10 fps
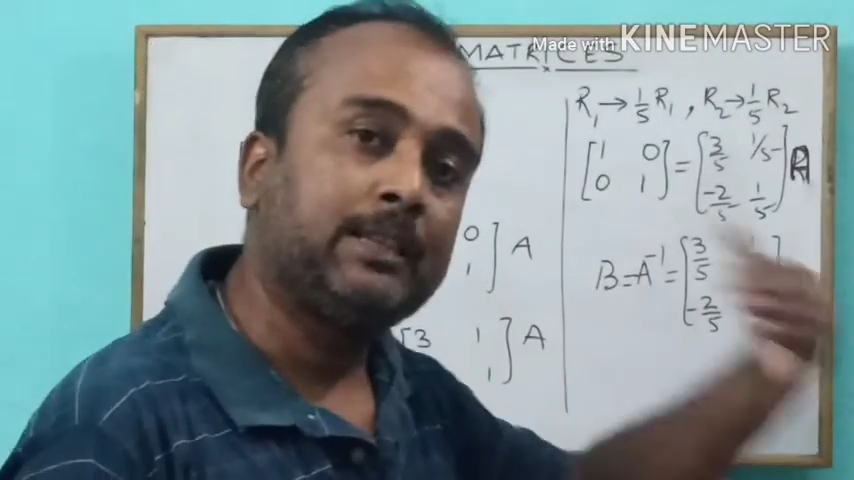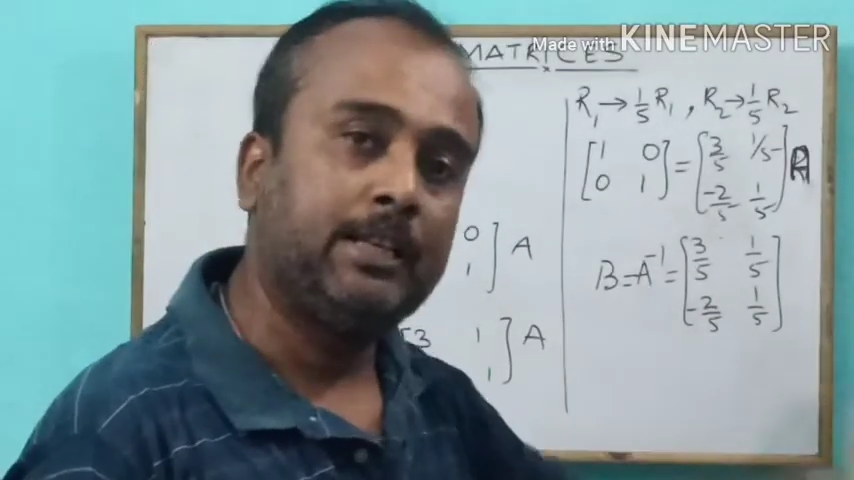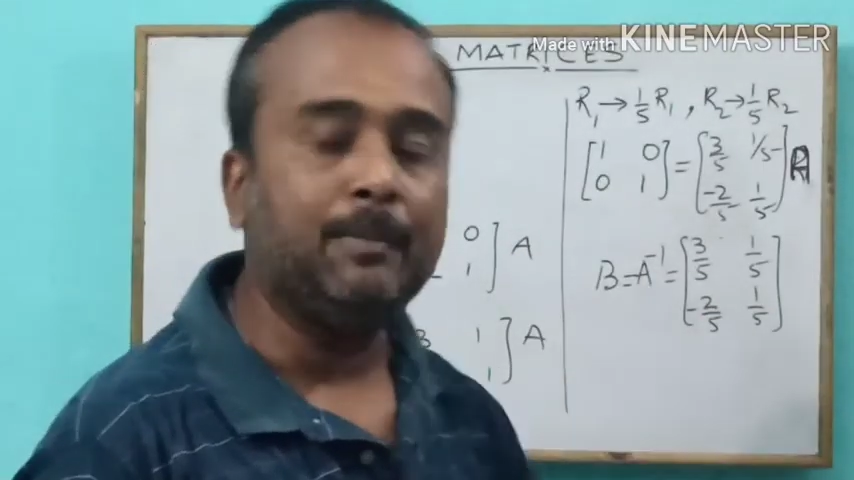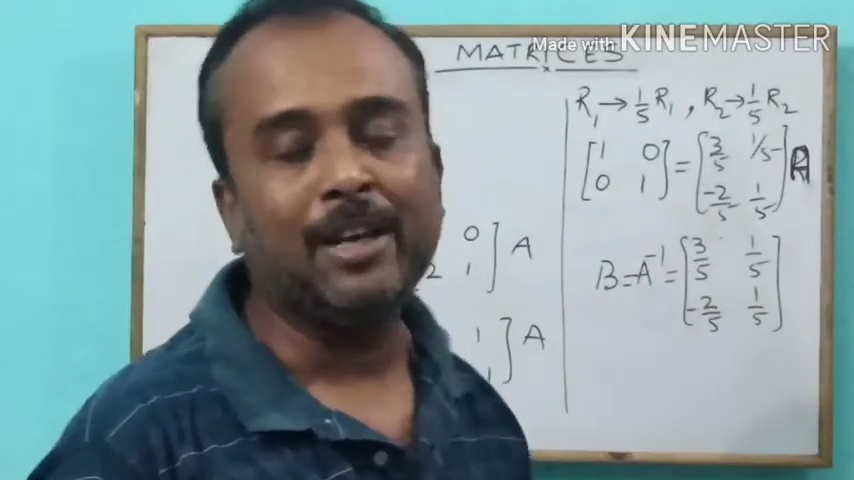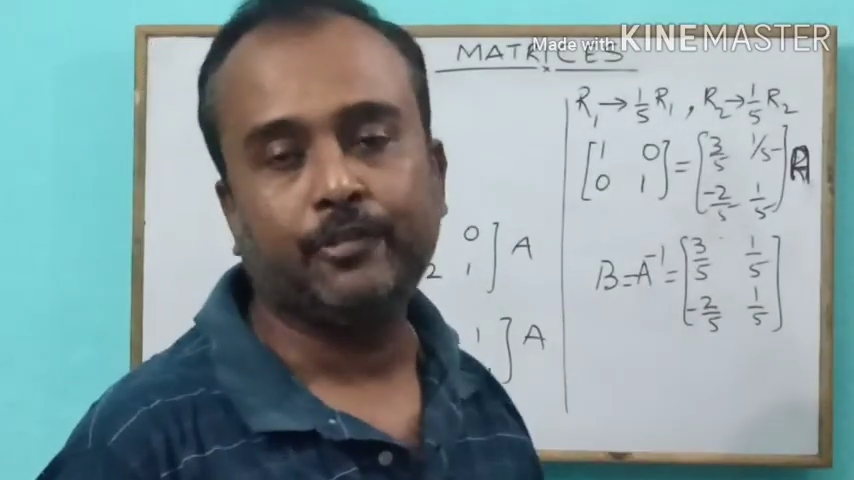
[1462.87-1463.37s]

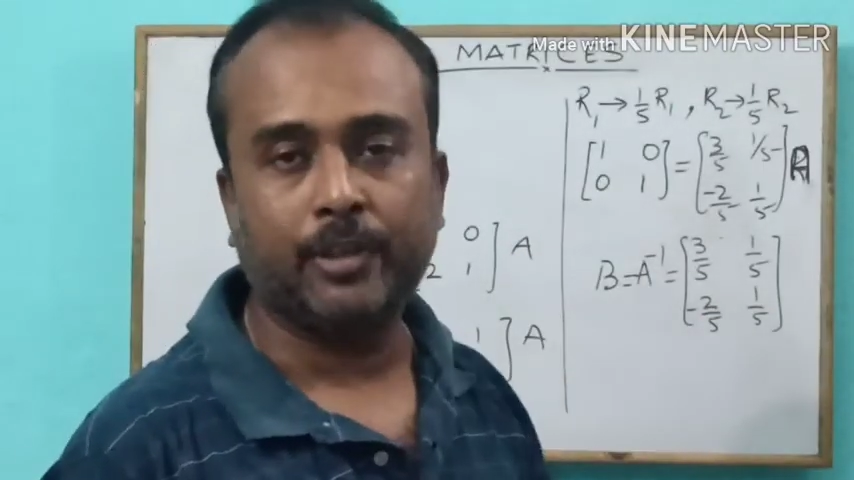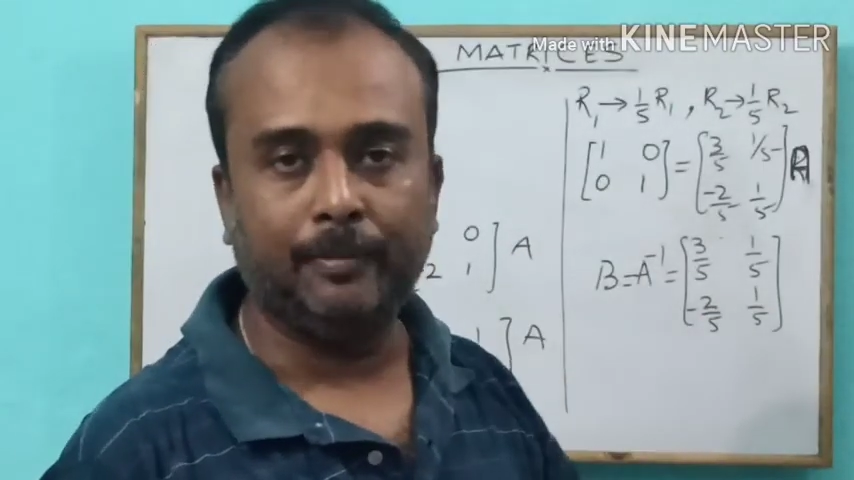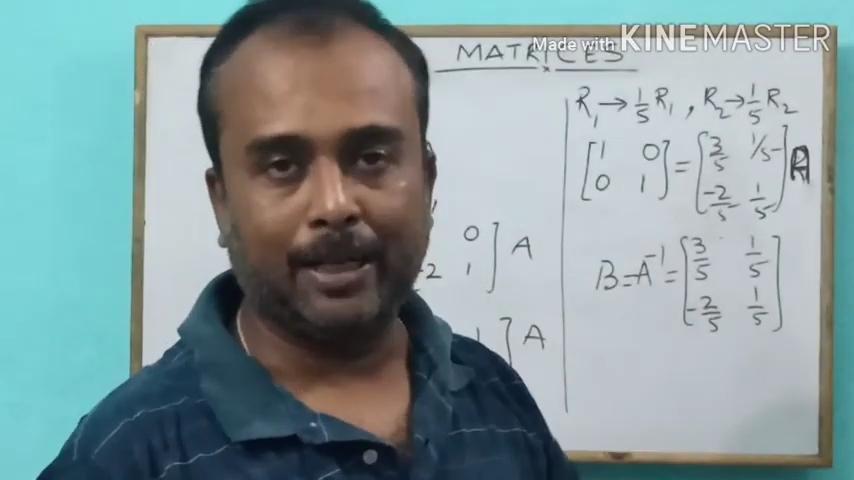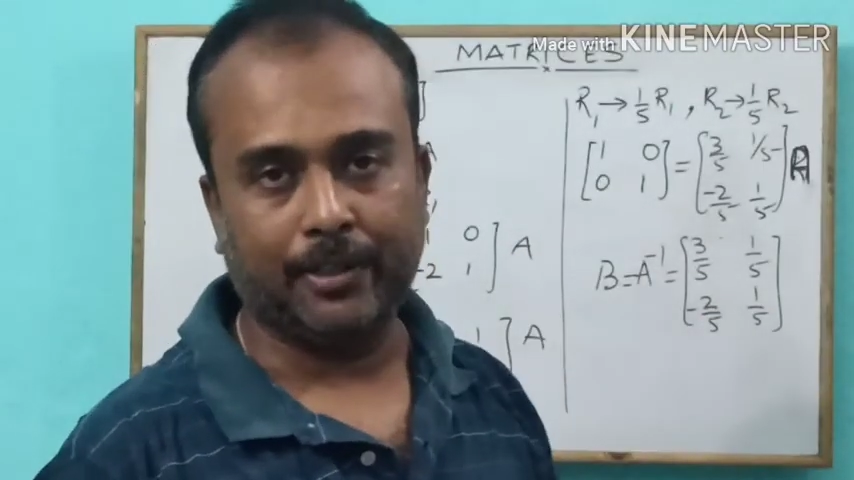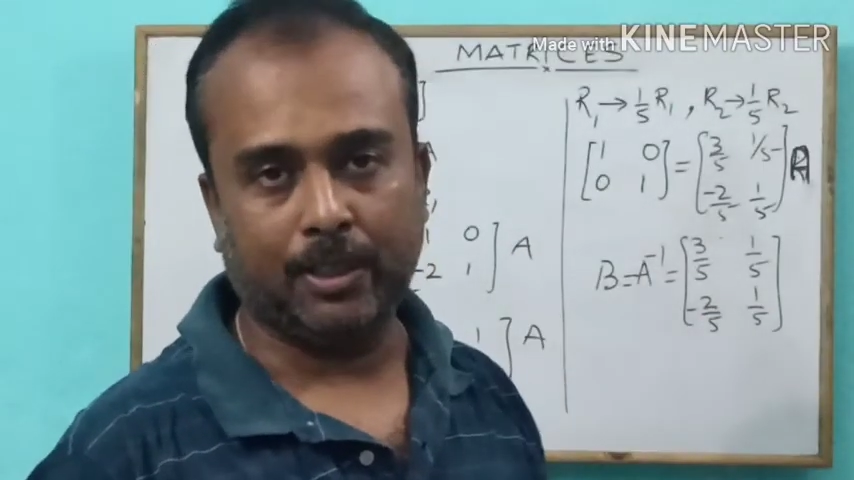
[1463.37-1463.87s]
3 by 3
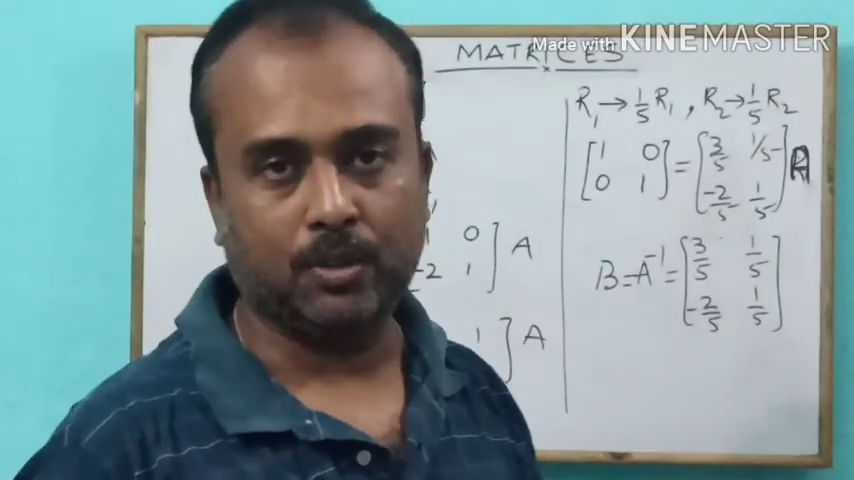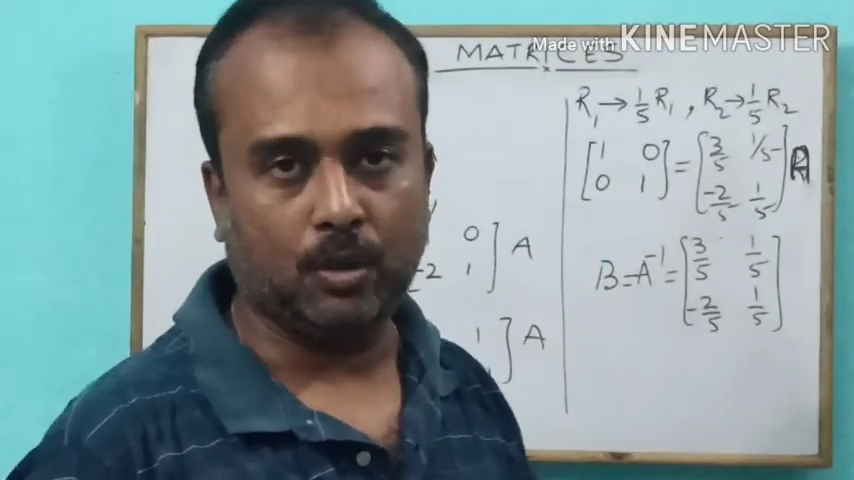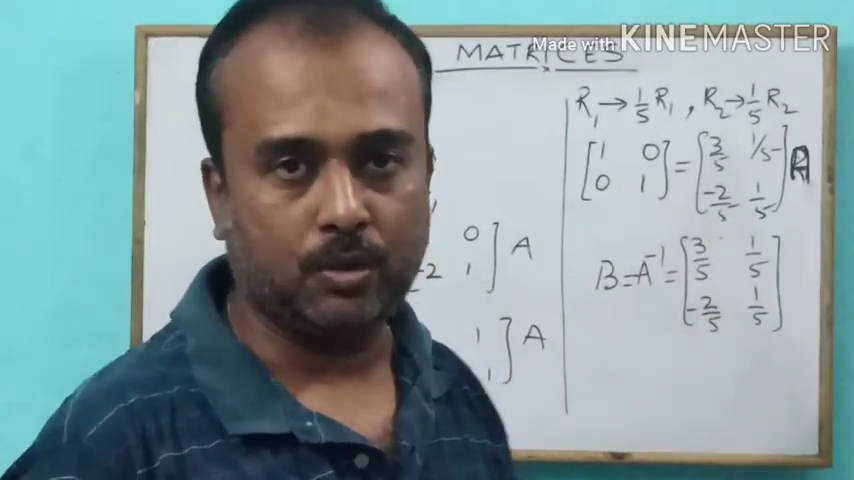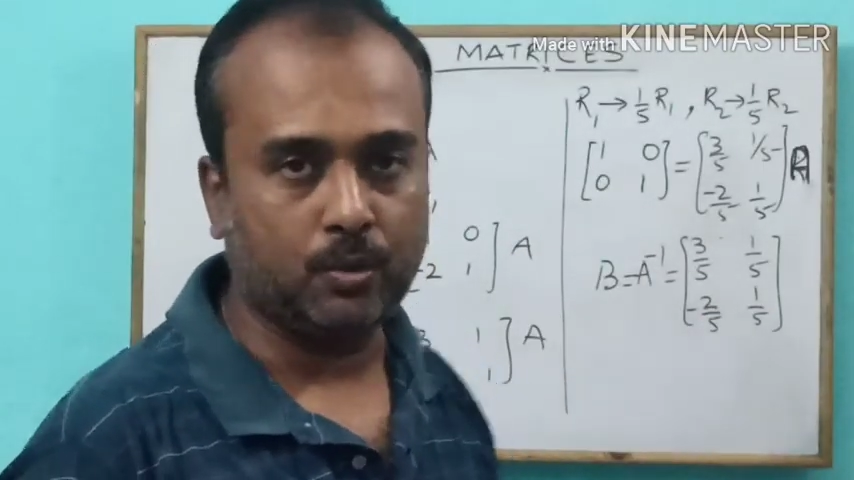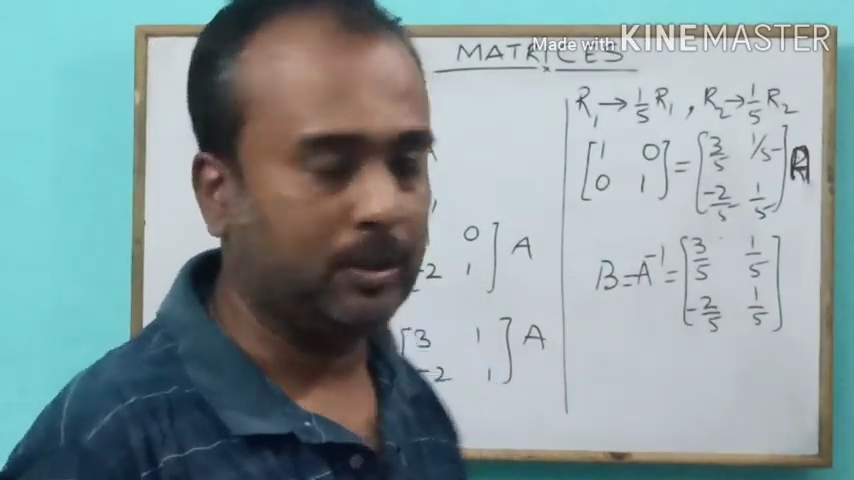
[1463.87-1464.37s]
matrix also.